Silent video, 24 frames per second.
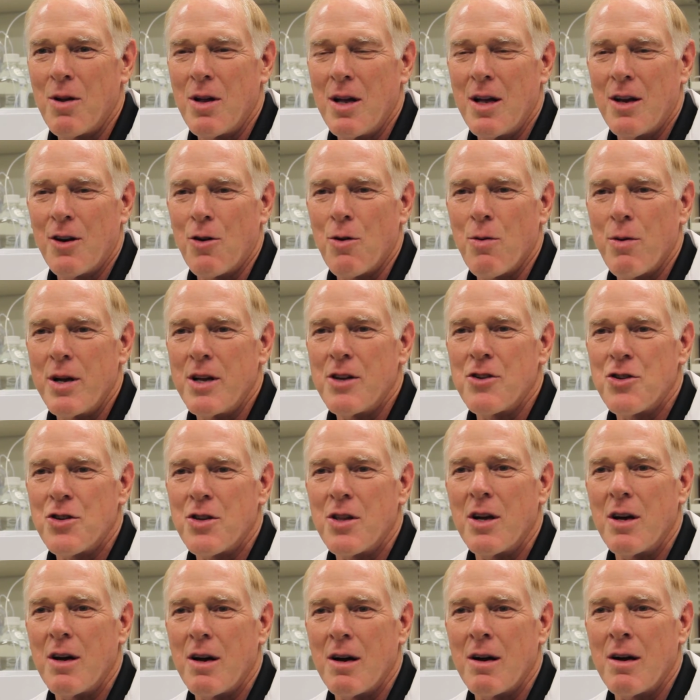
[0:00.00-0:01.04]
increase
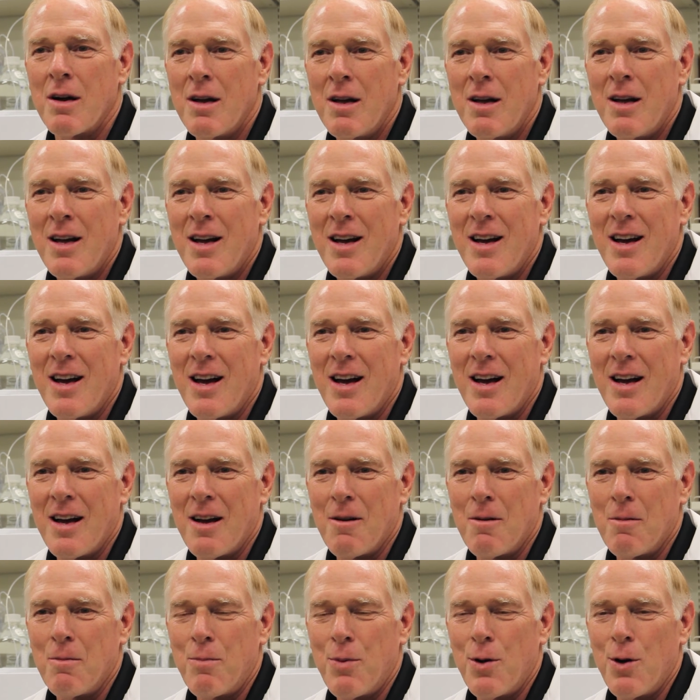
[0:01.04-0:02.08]
their
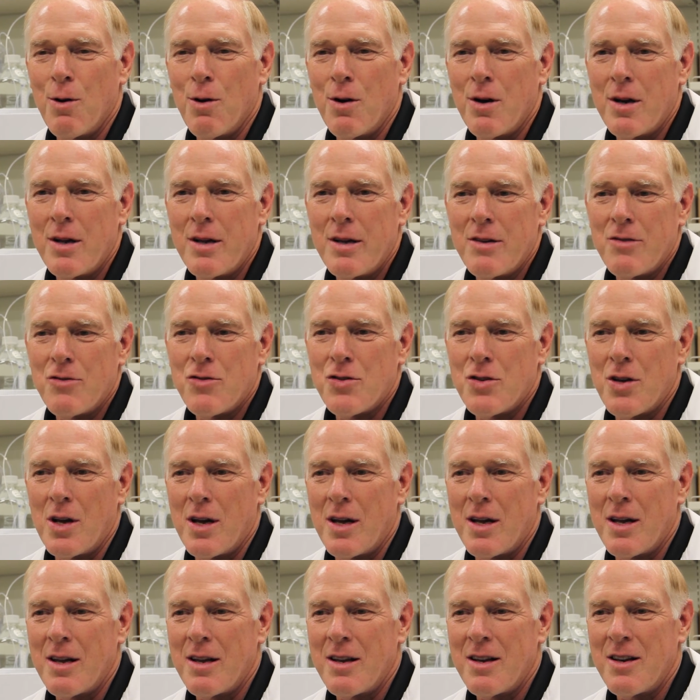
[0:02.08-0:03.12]
uh, purities,
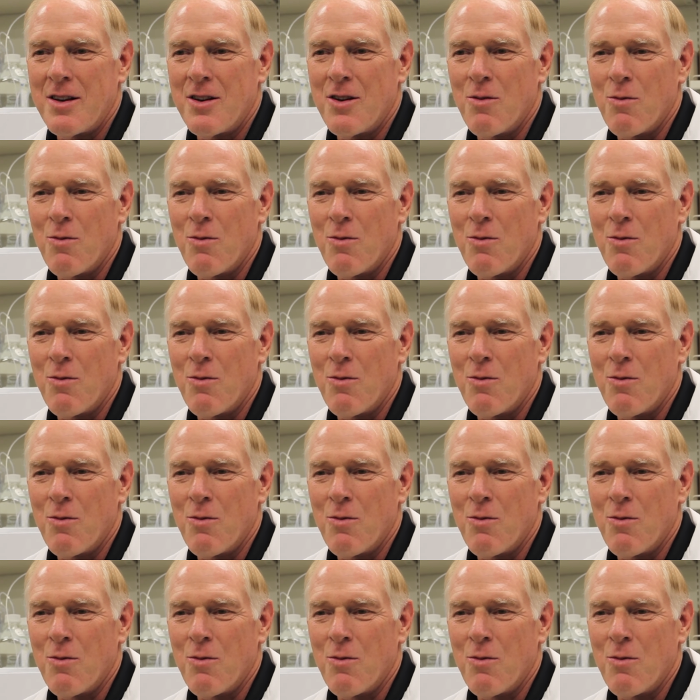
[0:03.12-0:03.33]
uh,